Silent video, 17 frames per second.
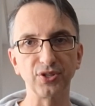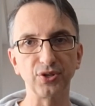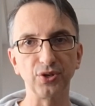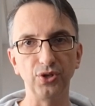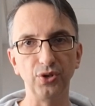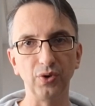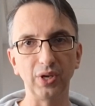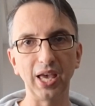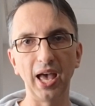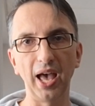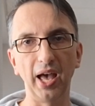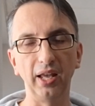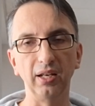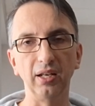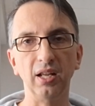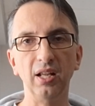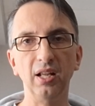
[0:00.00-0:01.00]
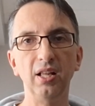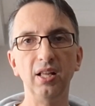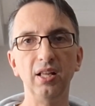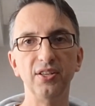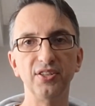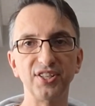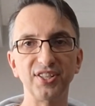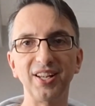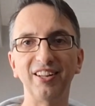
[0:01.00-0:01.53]
so you can
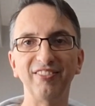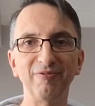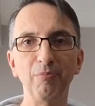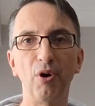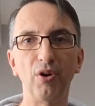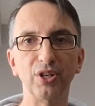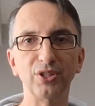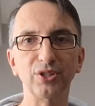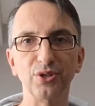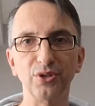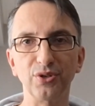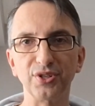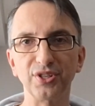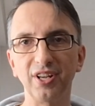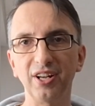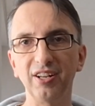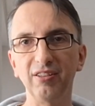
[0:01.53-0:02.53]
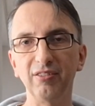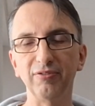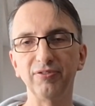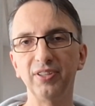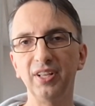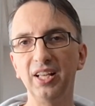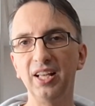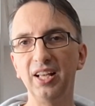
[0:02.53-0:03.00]
self-monitor yourself